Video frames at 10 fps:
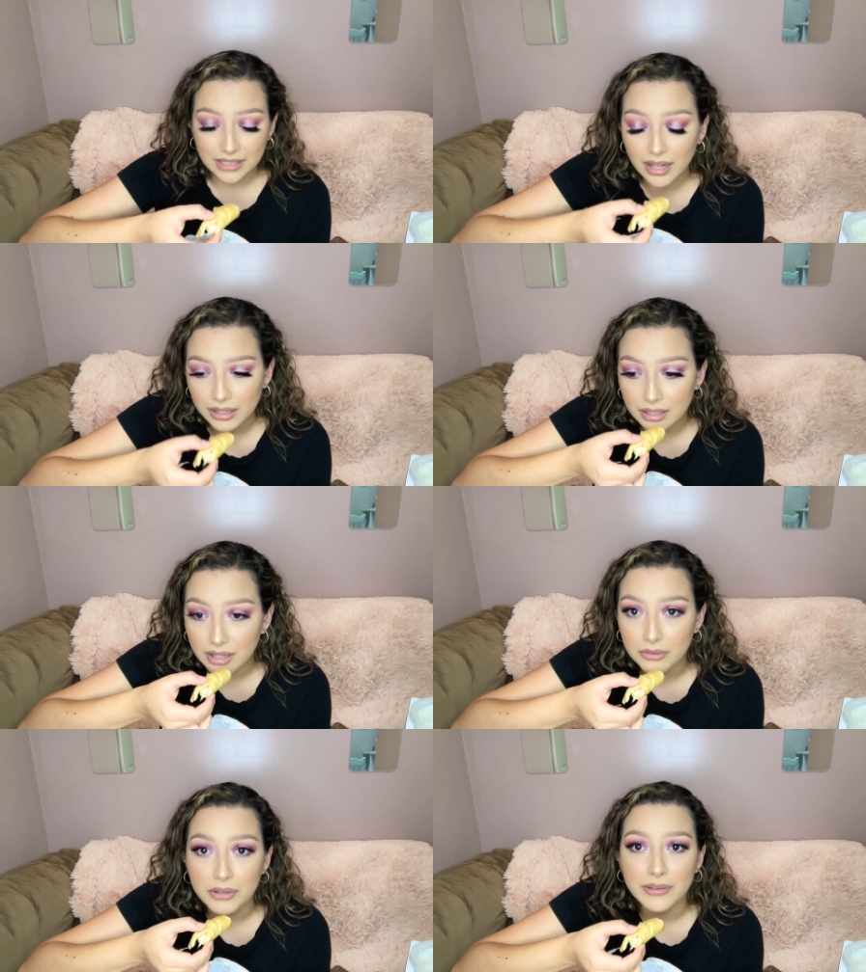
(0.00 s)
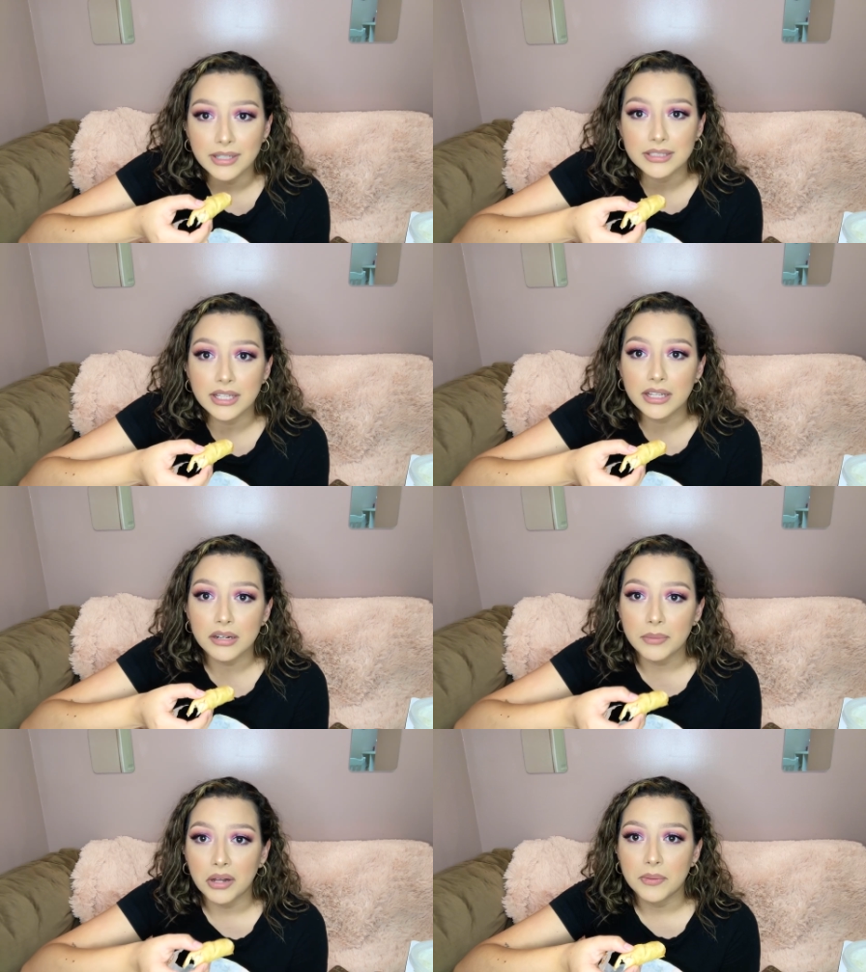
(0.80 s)
I don't even like thinking
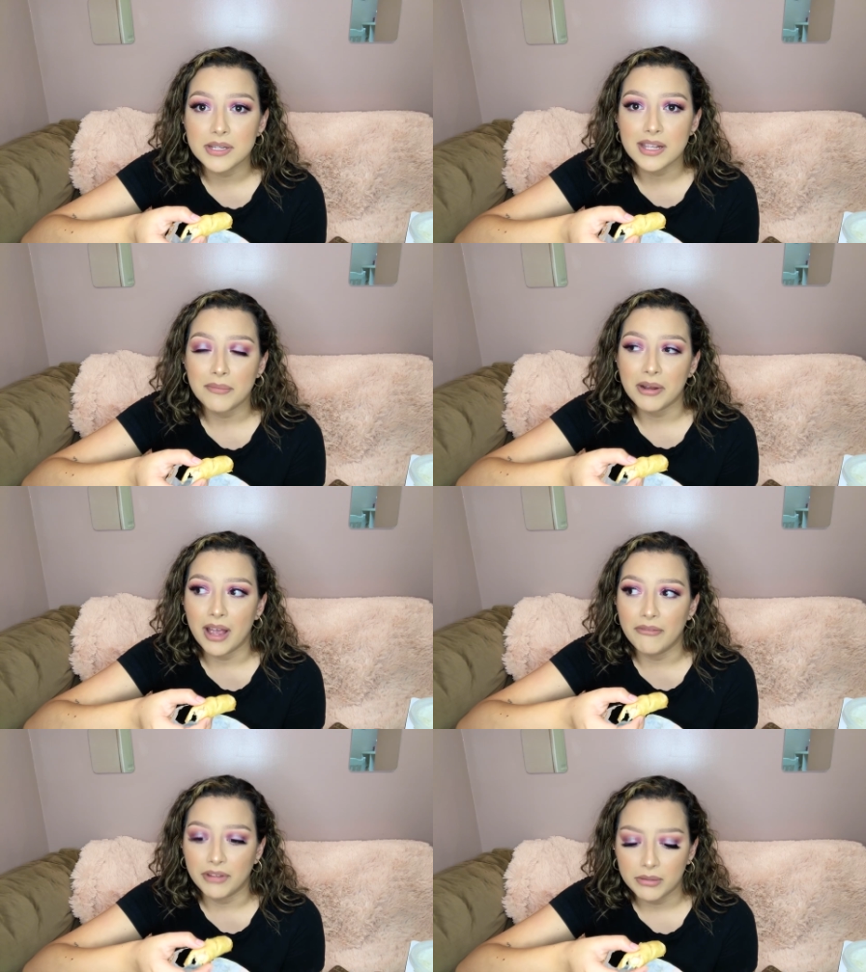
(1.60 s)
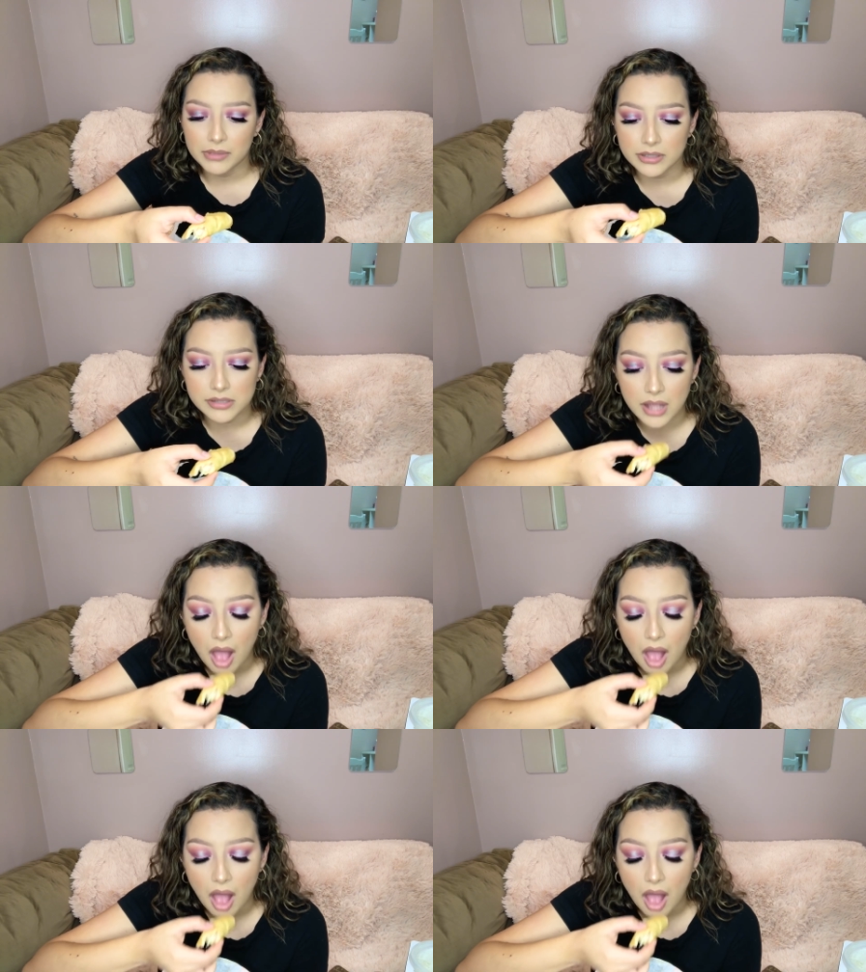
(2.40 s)
about it because then I'm gonna have nightmares.